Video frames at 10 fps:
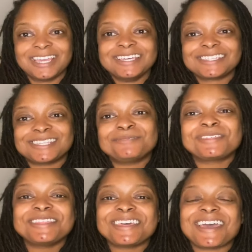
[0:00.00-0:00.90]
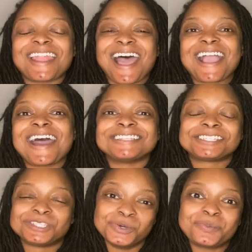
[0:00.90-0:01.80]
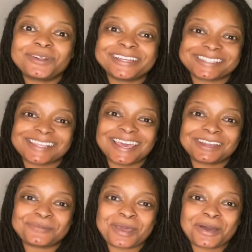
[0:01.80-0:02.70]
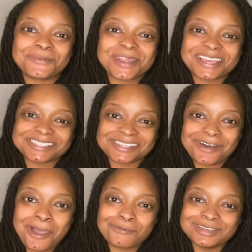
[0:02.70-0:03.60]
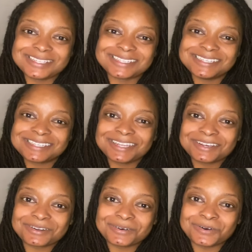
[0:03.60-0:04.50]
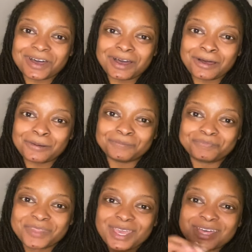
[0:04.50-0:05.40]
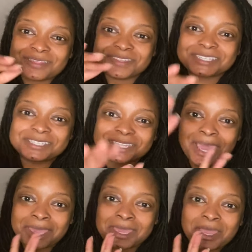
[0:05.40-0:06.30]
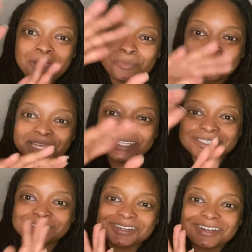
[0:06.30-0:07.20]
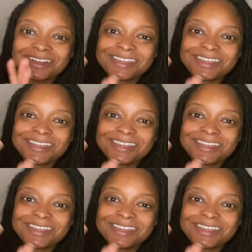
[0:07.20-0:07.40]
Something that I got super excited about when I saw it was these little, the stacking planter,